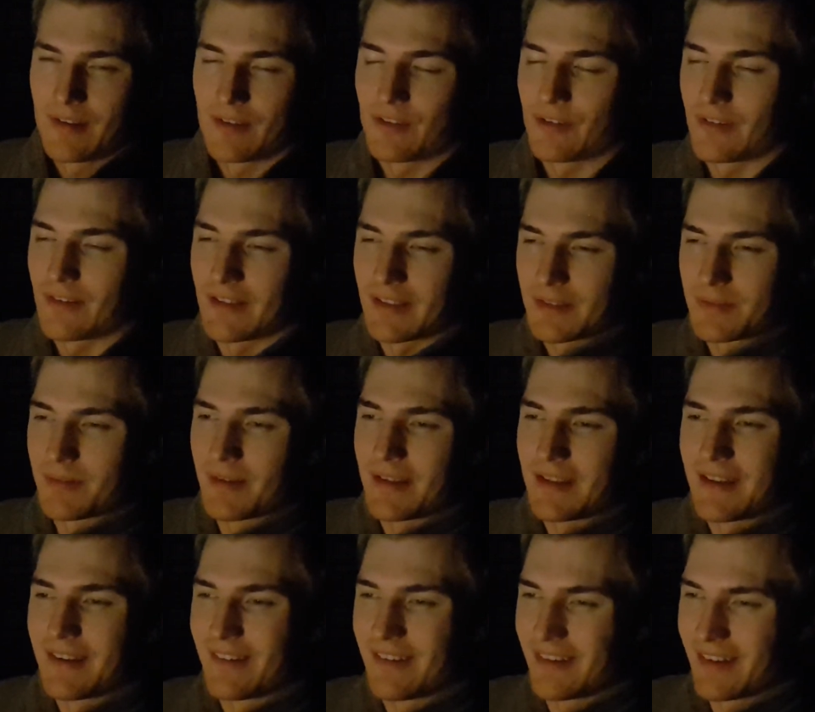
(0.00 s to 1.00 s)
trying to explain
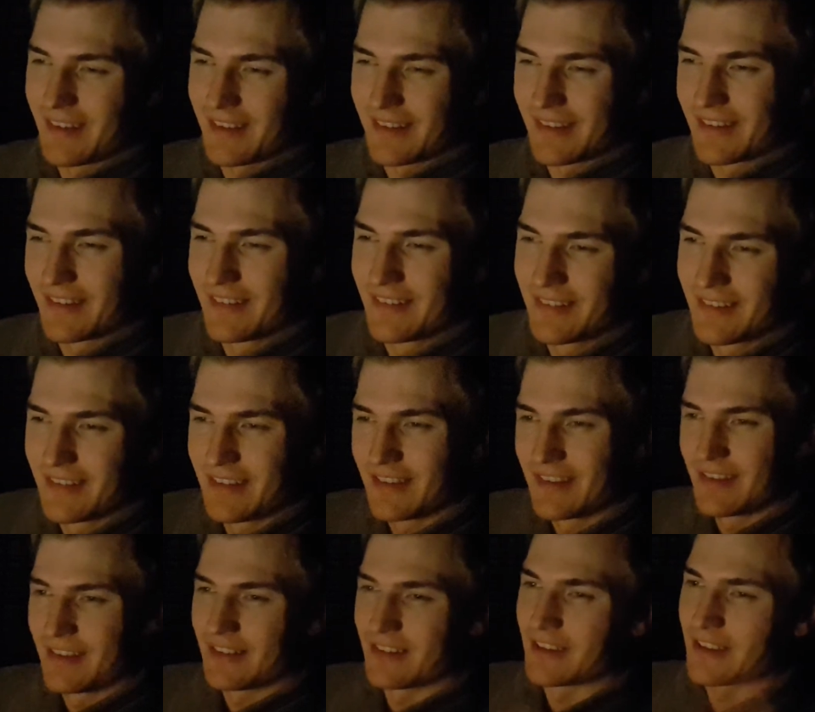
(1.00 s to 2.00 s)
how like
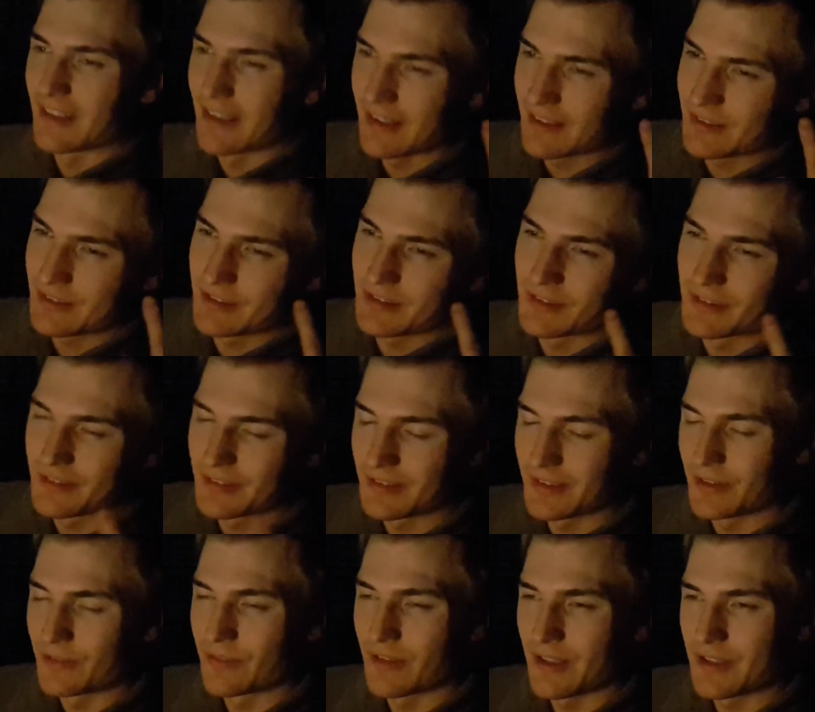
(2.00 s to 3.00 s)
the anxious,
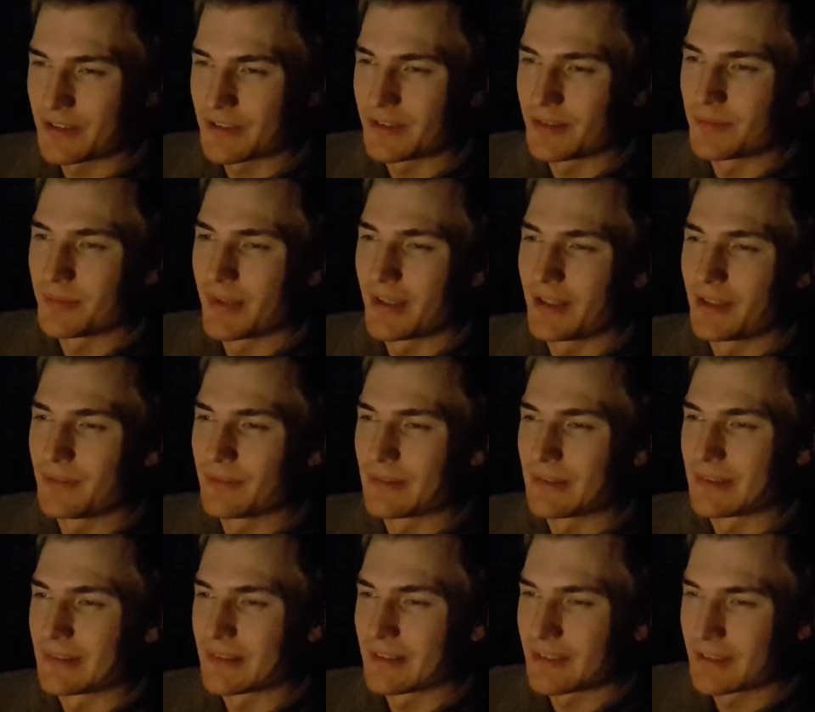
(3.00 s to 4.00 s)
irrational mind
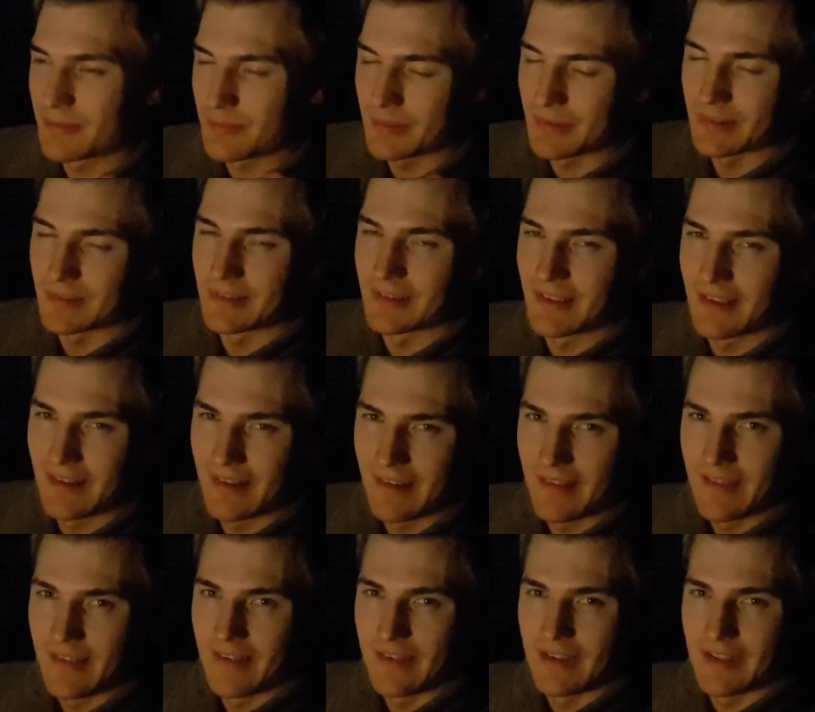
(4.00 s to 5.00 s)
works, but
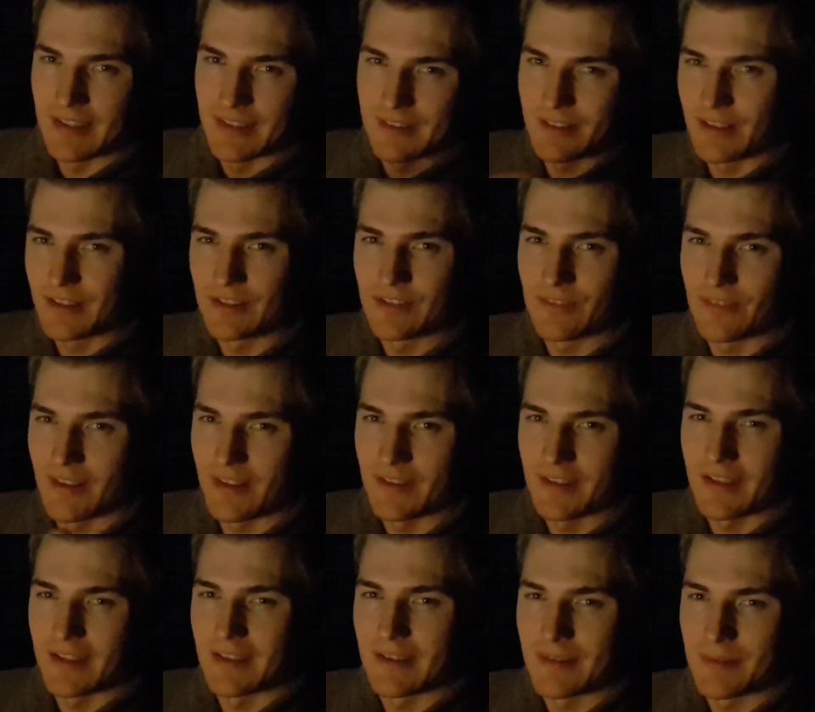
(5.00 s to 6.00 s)
it's kind of like
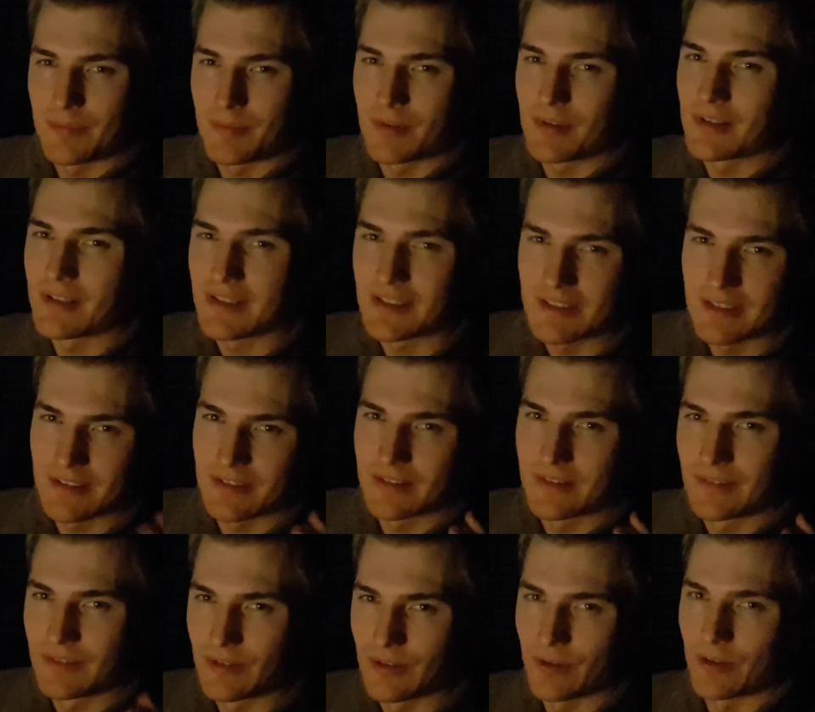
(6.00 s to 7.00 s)
that, but it's
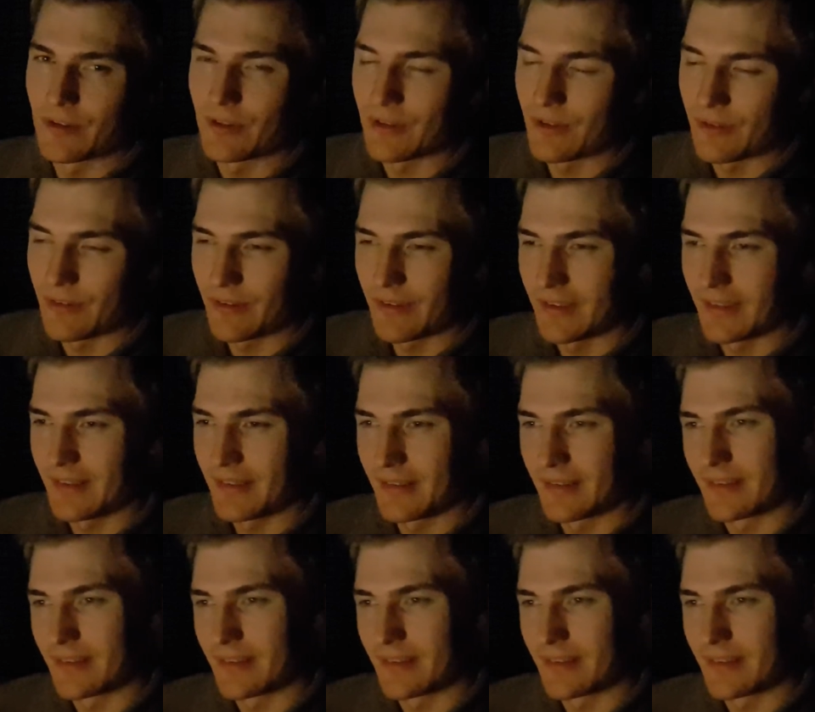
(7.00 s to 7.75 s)
not a good thing.